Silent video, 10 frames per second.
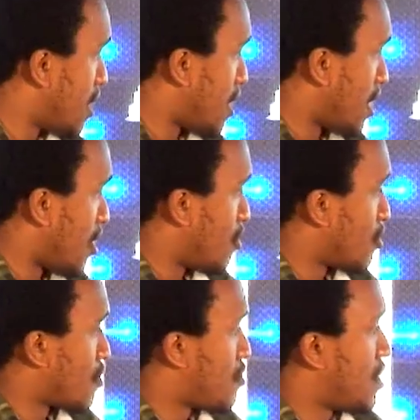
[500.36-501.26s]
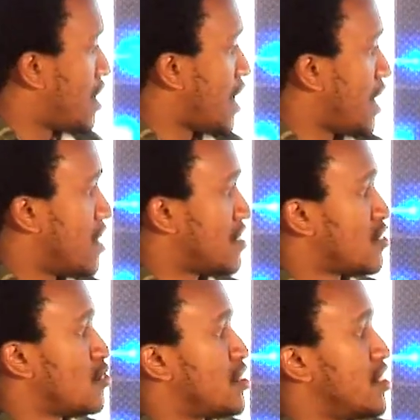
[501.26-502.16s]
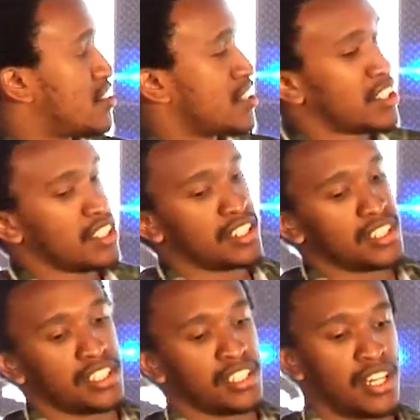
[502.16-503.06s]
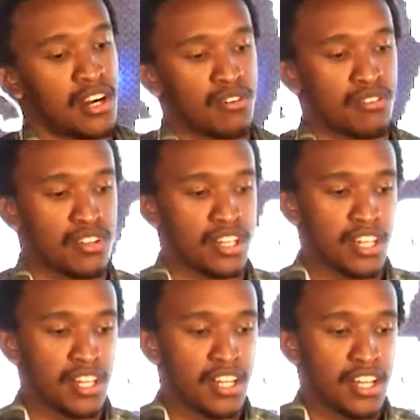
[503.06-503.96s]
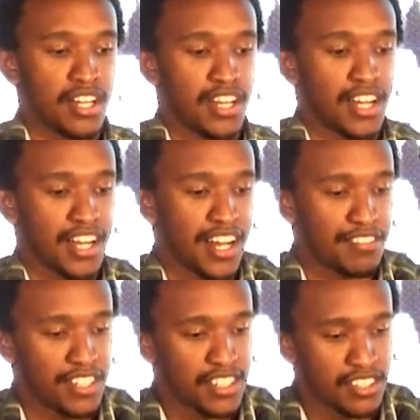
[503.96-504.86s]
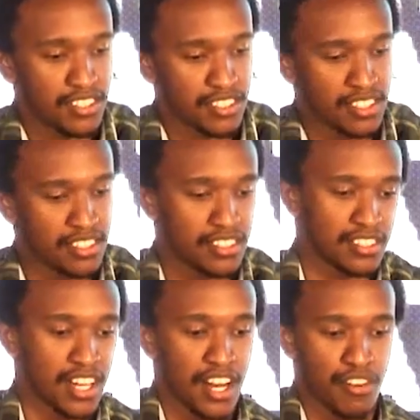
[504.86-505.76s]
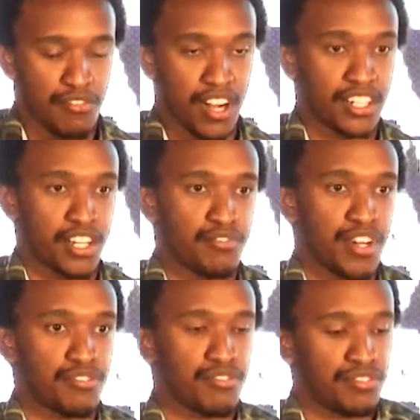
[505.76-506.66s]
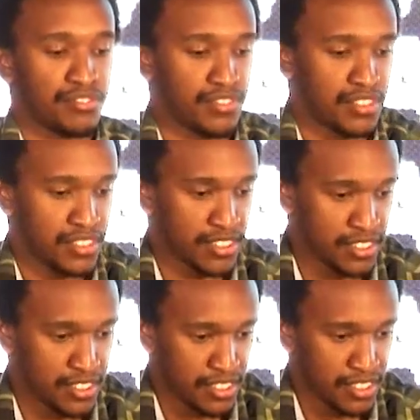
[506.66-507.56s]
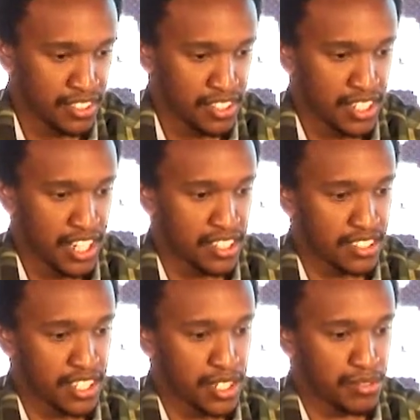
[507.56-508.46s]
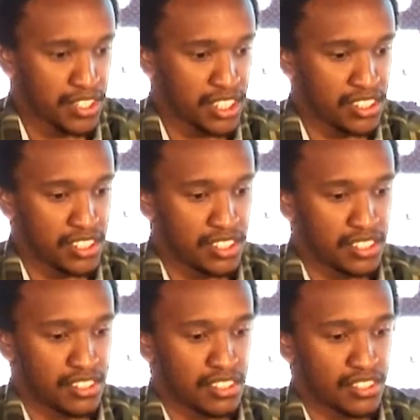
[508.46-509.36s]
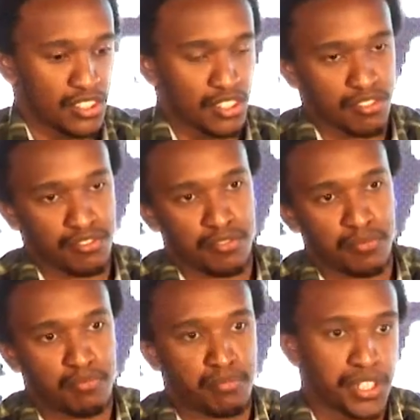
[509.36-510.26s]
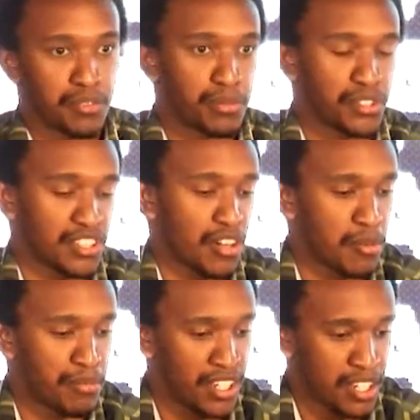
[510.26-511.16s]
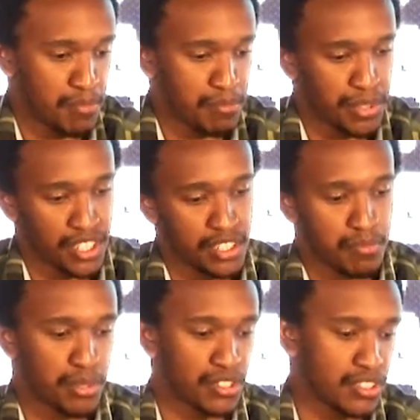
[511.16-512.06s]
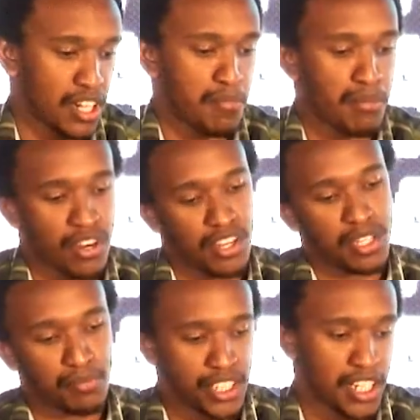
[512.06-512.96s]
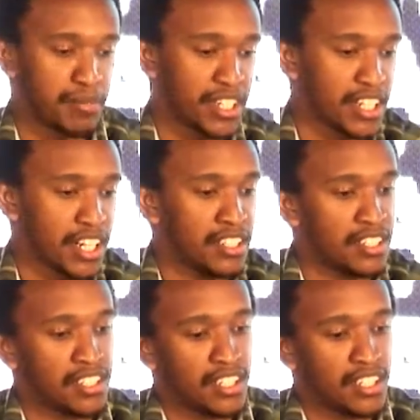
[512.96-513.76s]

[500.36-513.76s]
And now, good AI lets us know what it's thinking. Now, I find this is Far Cry 5. It's a game set in sort of pre-post-apocalyptic America.